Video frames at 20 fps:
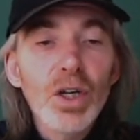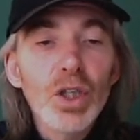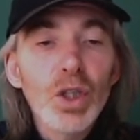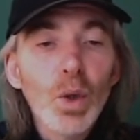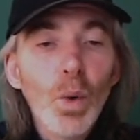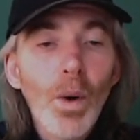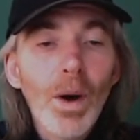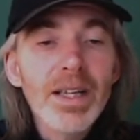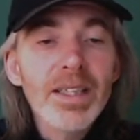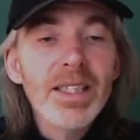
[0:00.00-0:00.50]

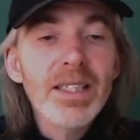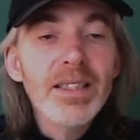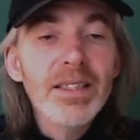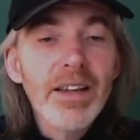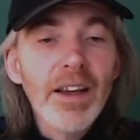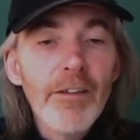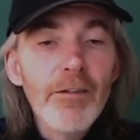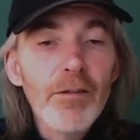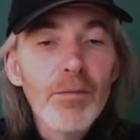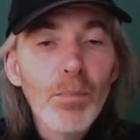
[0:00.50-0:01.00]

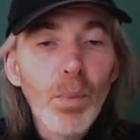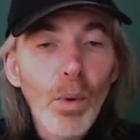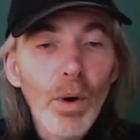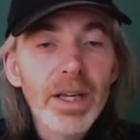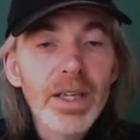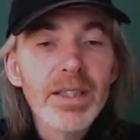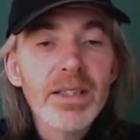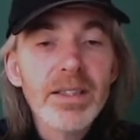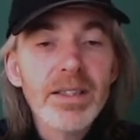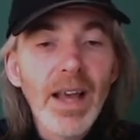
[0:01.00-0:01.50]

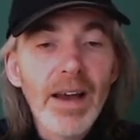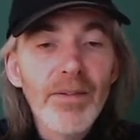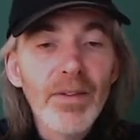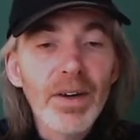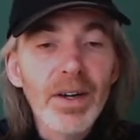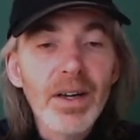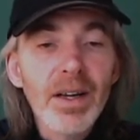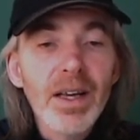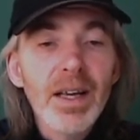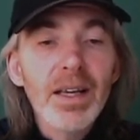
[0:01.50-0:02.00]

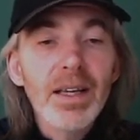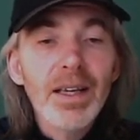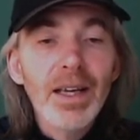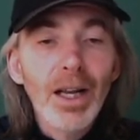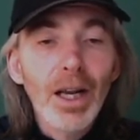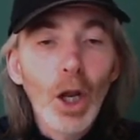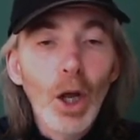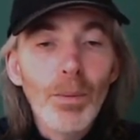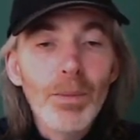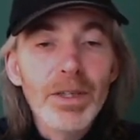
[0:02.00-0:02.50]
27.7
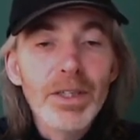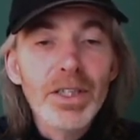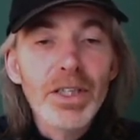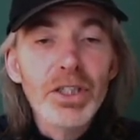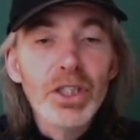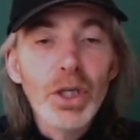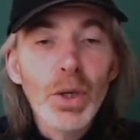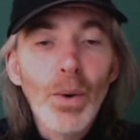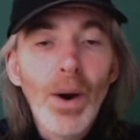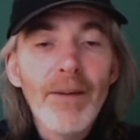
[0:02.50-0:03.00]

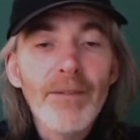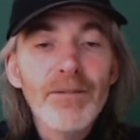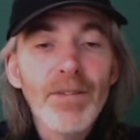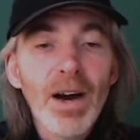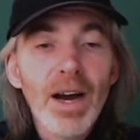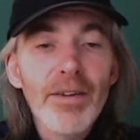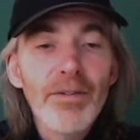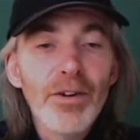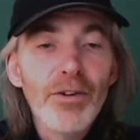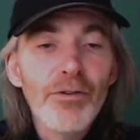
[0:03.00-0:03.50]
kilometers. You have
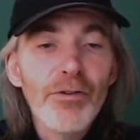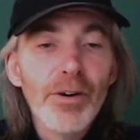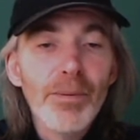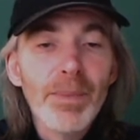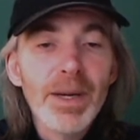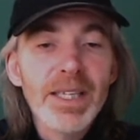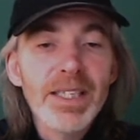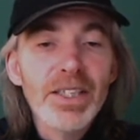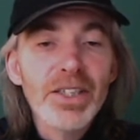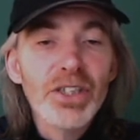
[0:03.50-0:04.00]
500
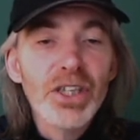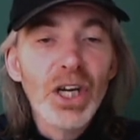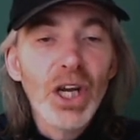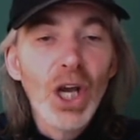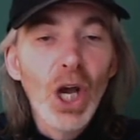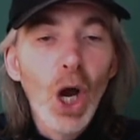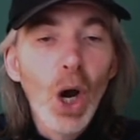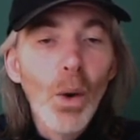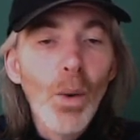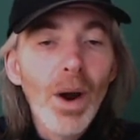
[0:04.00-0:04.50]
meters to
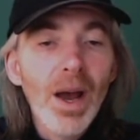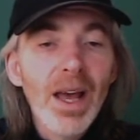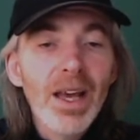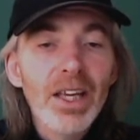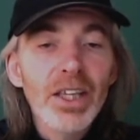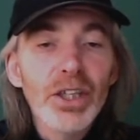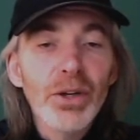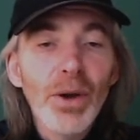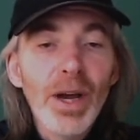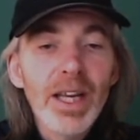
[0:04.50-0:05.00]
go.
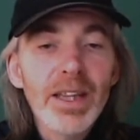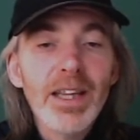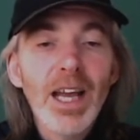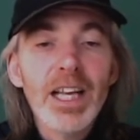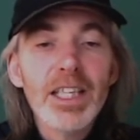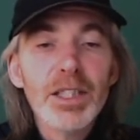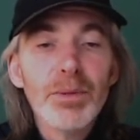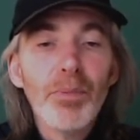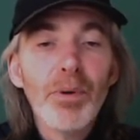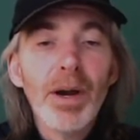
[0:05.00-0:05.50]
You hit
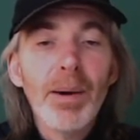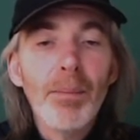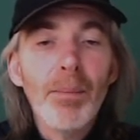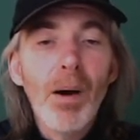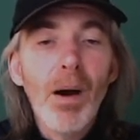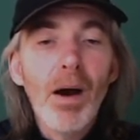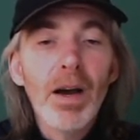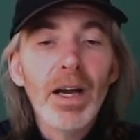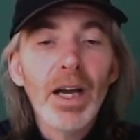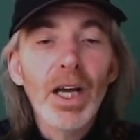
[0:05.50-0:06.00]
that sprint
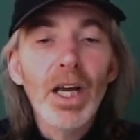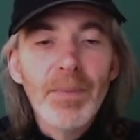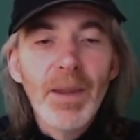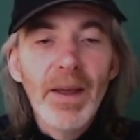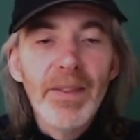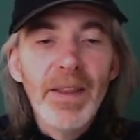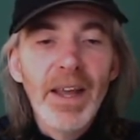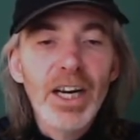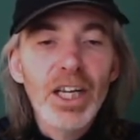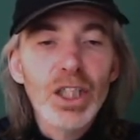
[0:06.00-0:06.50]
marker.
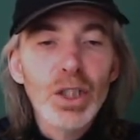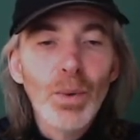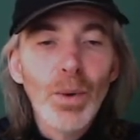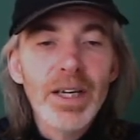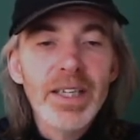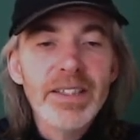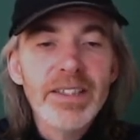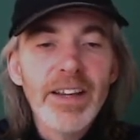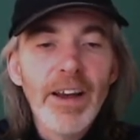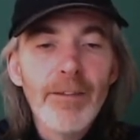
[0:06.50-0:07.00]
And then at
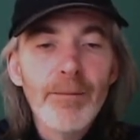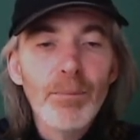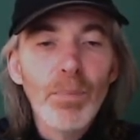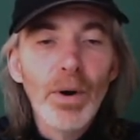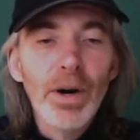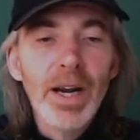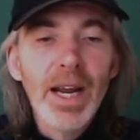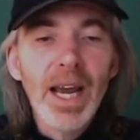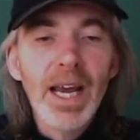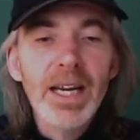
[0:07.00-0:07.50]

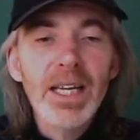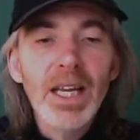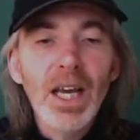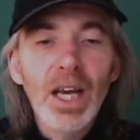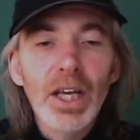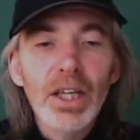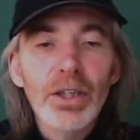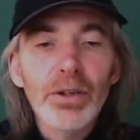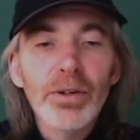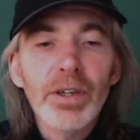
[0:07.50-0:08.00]
27.8,
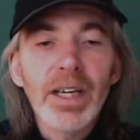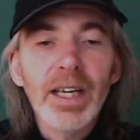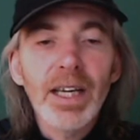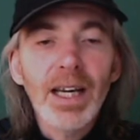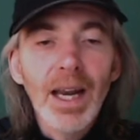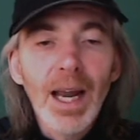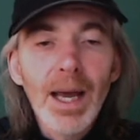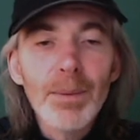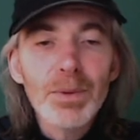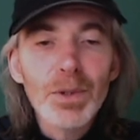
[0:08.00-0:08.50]
you can
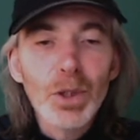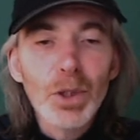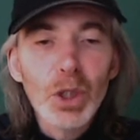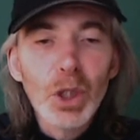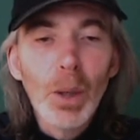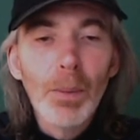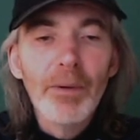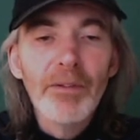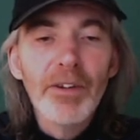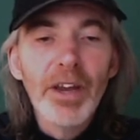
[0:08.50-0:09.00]
collapse on
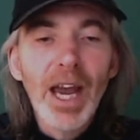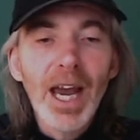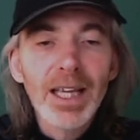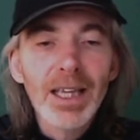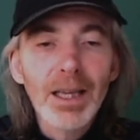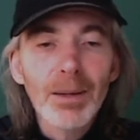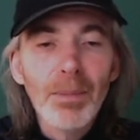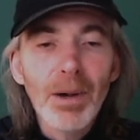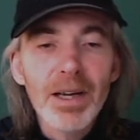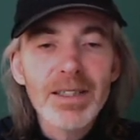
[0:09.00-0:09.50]
top of your
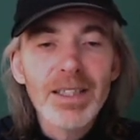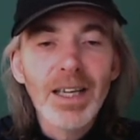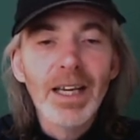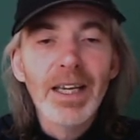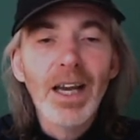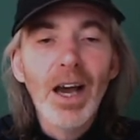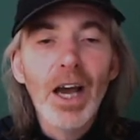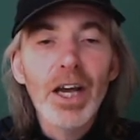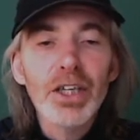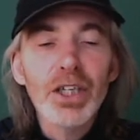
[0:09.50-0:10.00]
handlebars like
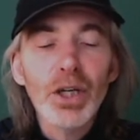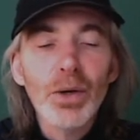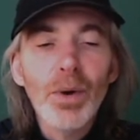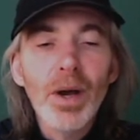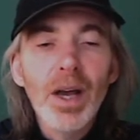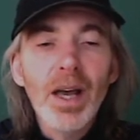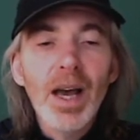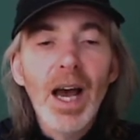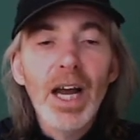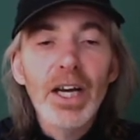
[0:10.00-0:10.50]
I do.
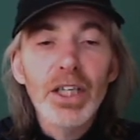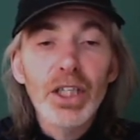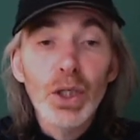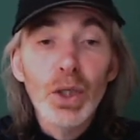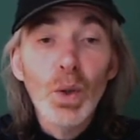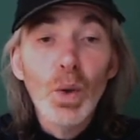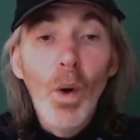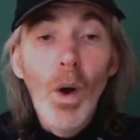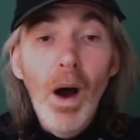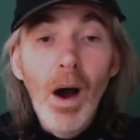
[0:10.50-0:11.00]
And
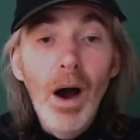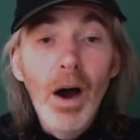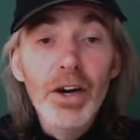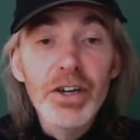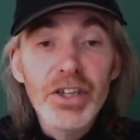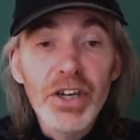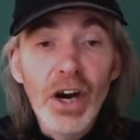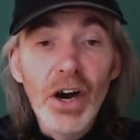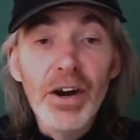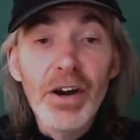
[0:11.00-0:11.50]
you are
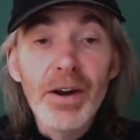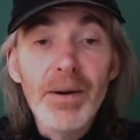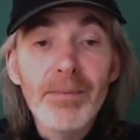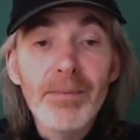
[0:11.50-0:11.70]
done.